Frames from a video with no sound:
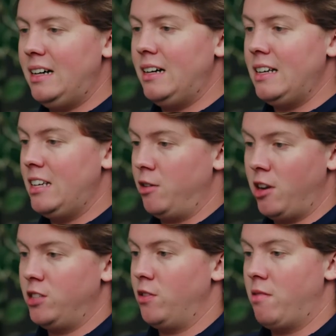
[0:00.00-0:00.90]
here in
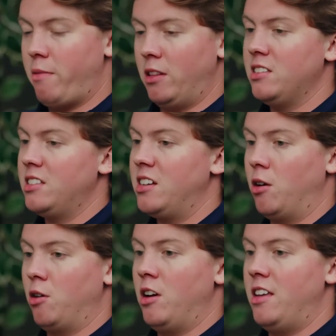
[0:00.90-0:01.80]
Huntsville, that may be listening
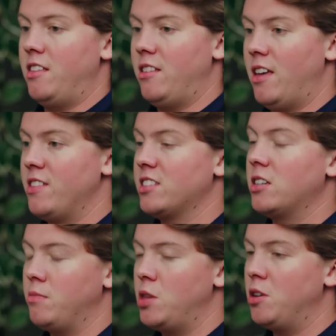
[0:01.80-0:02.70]
or in this
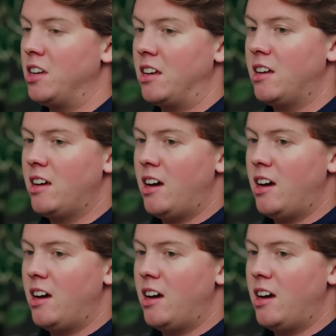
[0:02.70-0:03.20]
community.